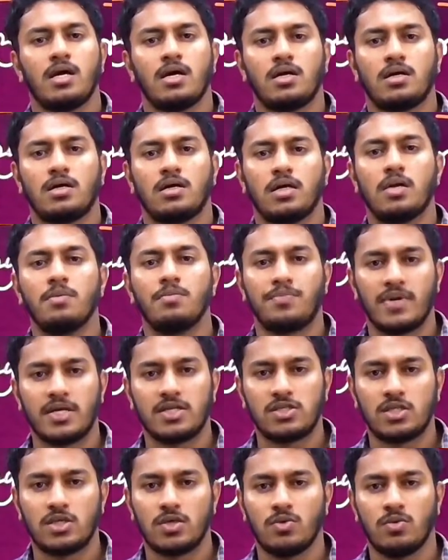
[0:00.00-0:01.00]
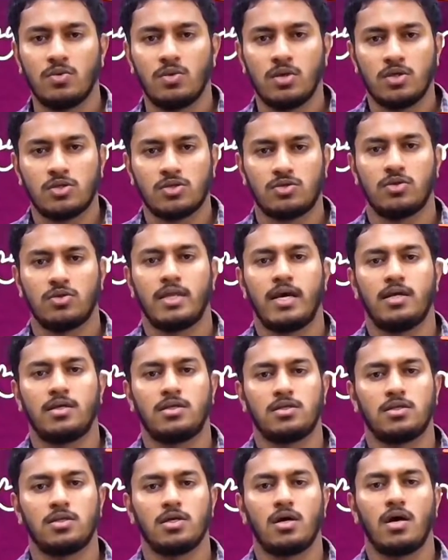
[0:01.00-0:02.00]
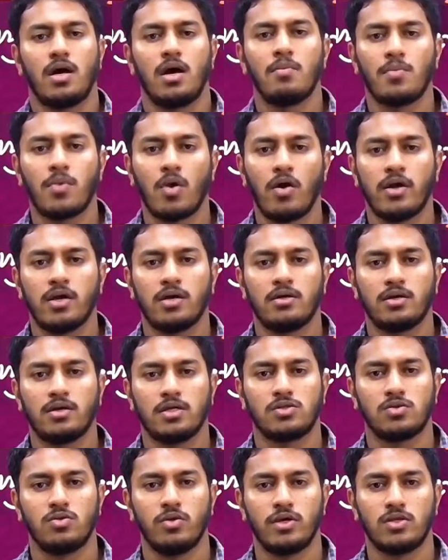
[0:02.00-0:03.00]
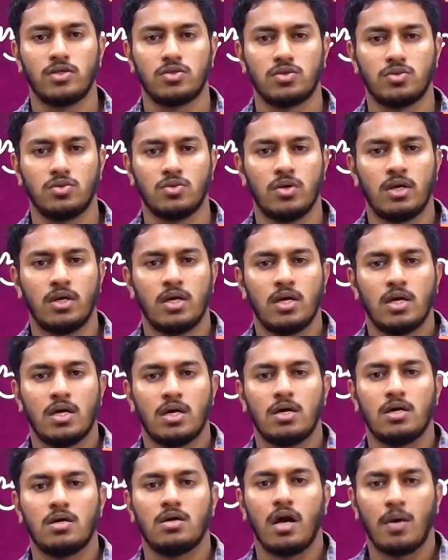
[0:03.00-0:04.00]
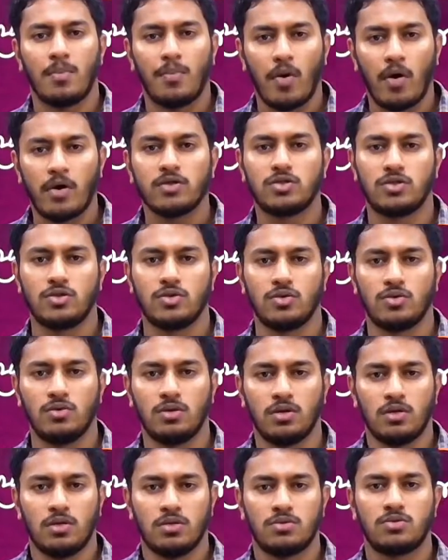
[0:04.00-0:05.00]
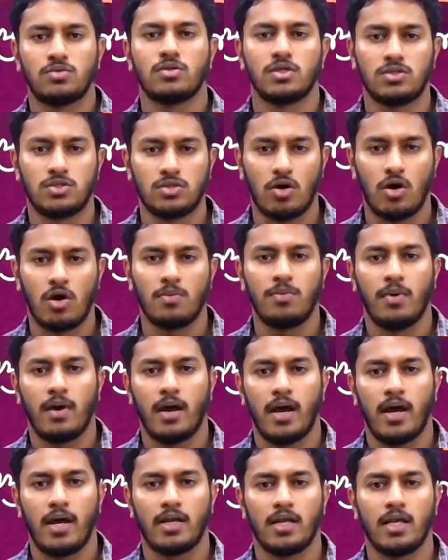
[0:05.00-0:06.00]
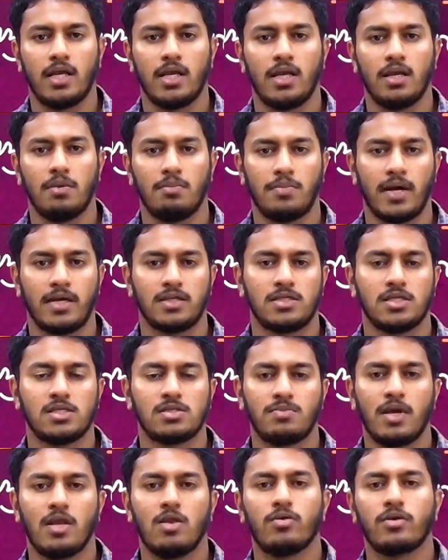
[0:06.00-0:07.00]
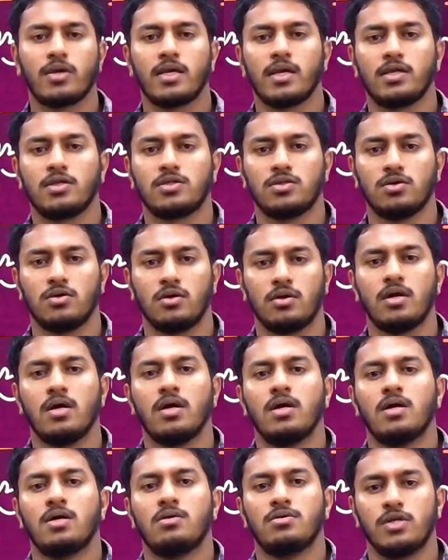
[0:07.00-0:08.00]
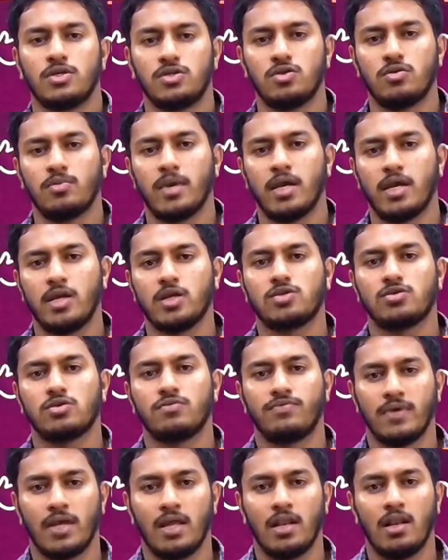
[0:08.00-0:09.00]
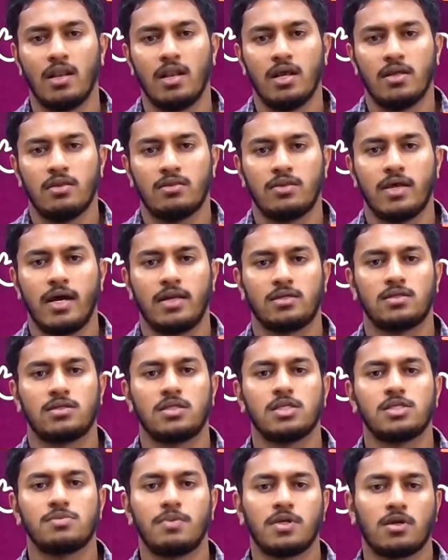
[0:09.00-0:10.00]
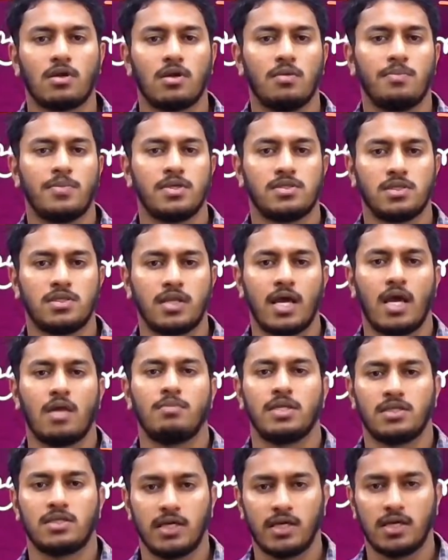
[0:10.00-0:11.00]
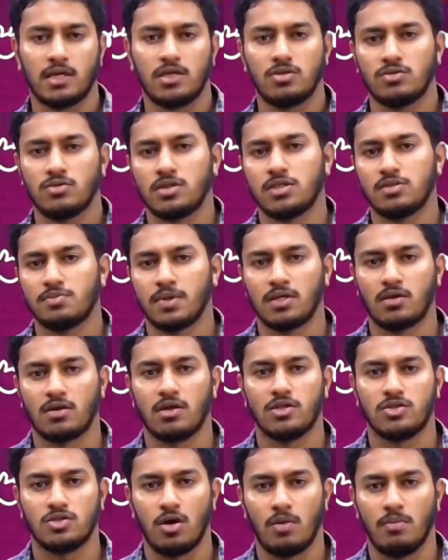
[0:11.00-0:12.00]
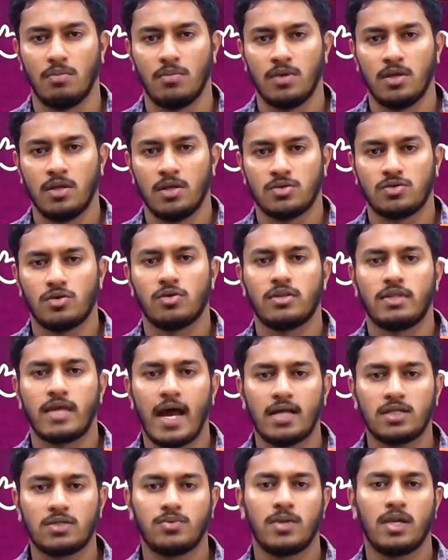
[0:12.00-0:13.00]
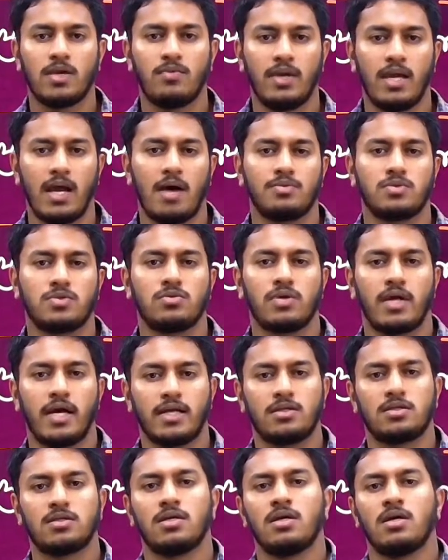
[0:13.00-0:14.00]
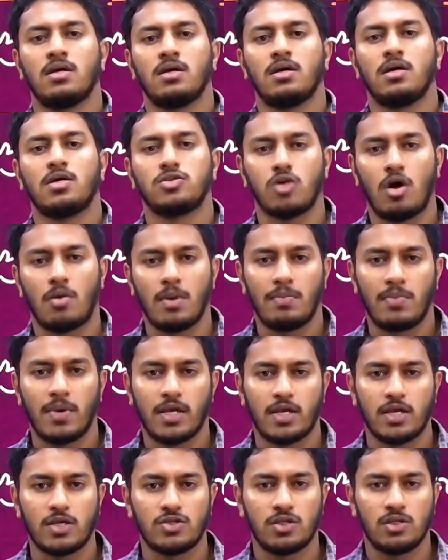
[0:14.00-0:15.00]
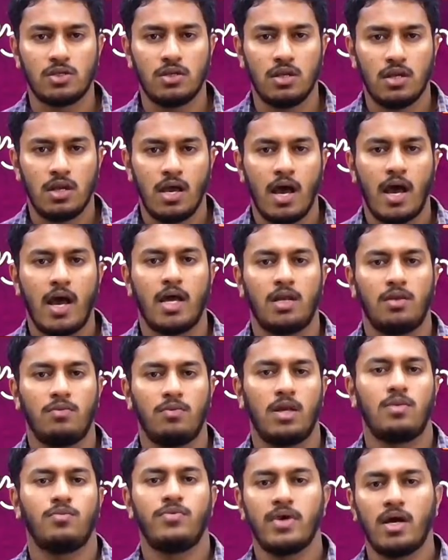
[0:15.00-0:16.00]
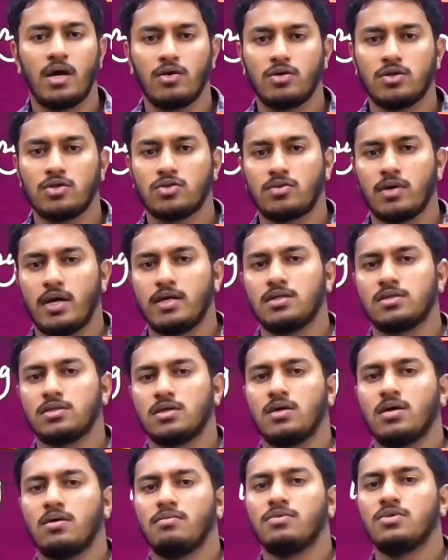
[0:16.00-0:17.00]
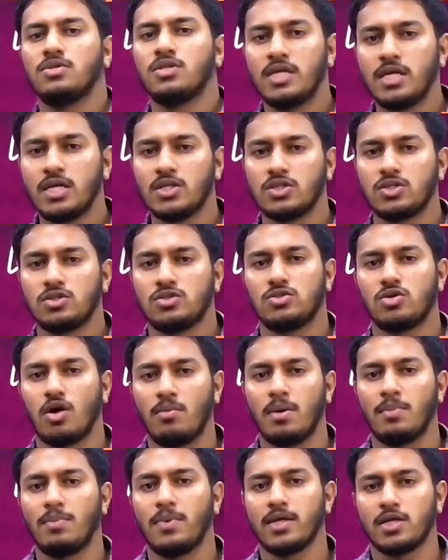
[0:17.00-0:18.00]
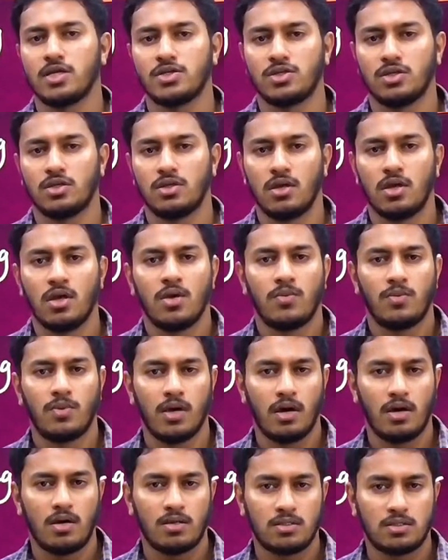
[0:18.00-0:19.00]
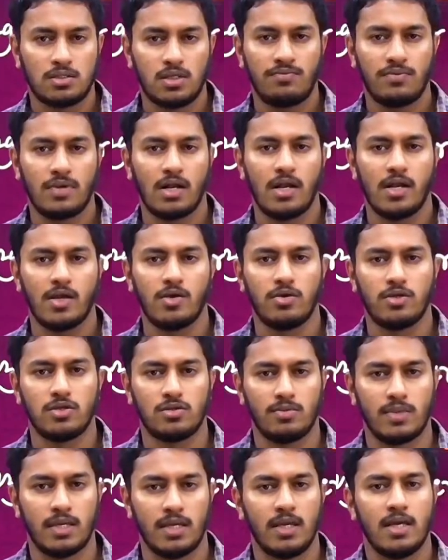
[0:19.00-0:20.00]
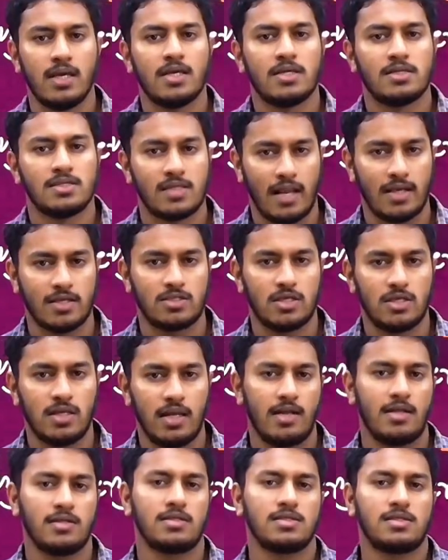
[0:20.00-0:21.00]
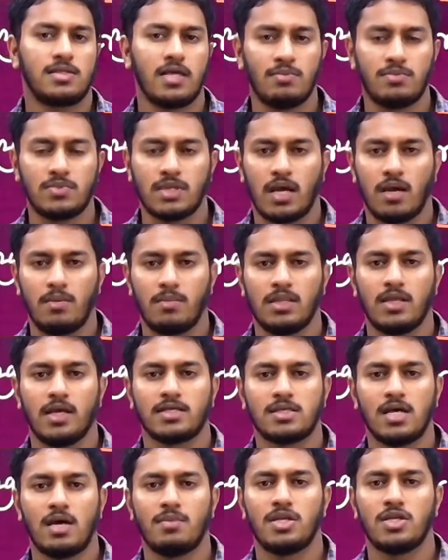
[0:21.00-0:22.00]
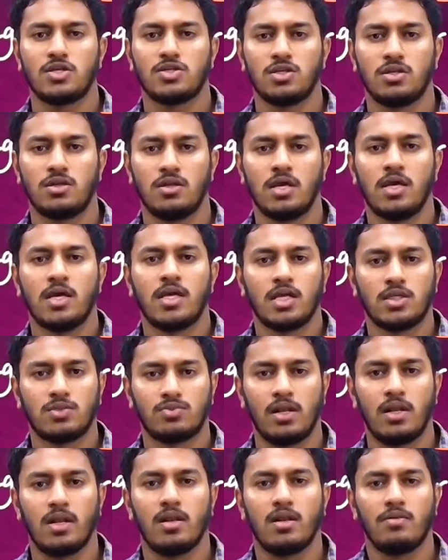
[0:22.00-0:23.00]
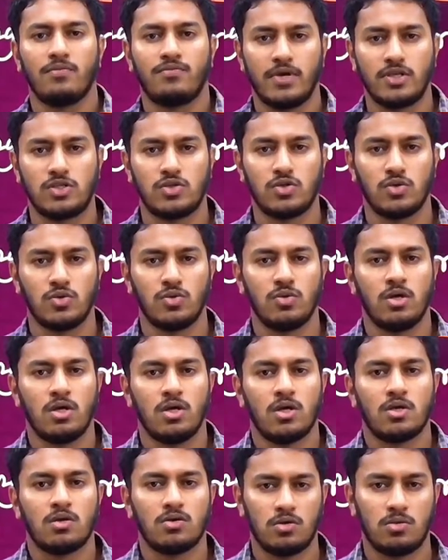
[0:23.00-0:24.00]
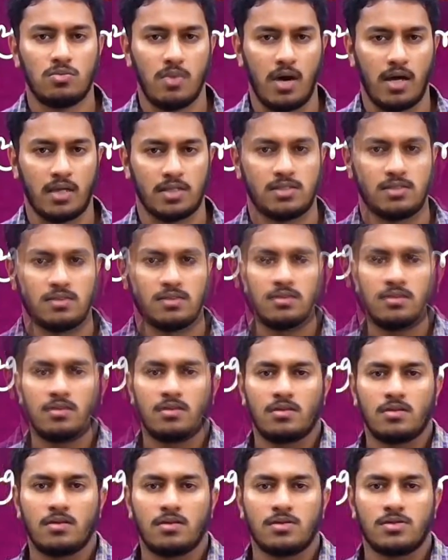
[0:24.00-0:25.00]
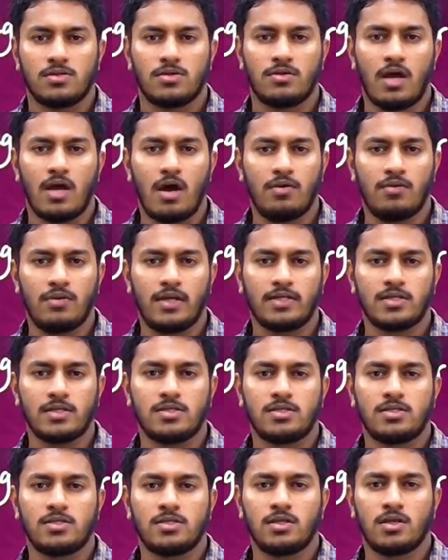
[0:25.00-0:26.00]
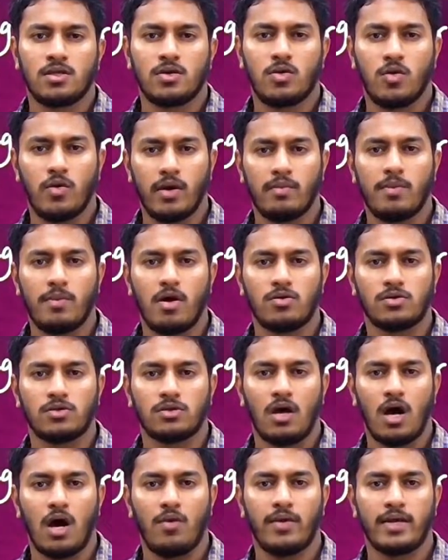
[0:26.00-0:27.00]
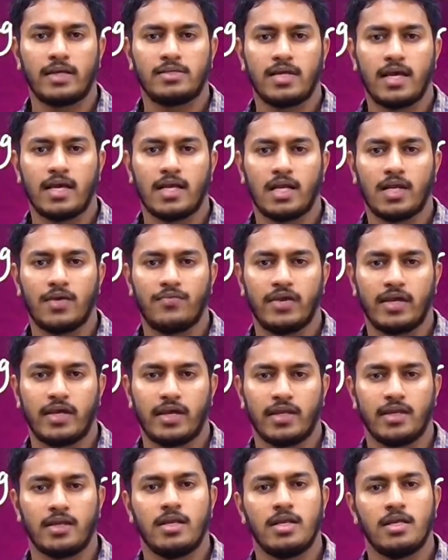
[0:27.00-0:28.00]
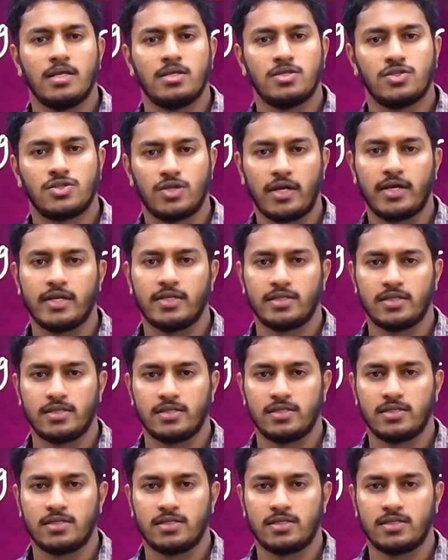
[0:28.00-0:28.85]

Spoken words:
impressive, so that the employer is going to appoint you to the job, and by looking at your resume, he should feel that this particular person can be taken into this particular job. So that way we have to write a job application, and when we are going to write a neat job application, we are definitely going to be selected, and at the same time in the examination it will fetch you good marks. So now let us go about how exactly we can study this.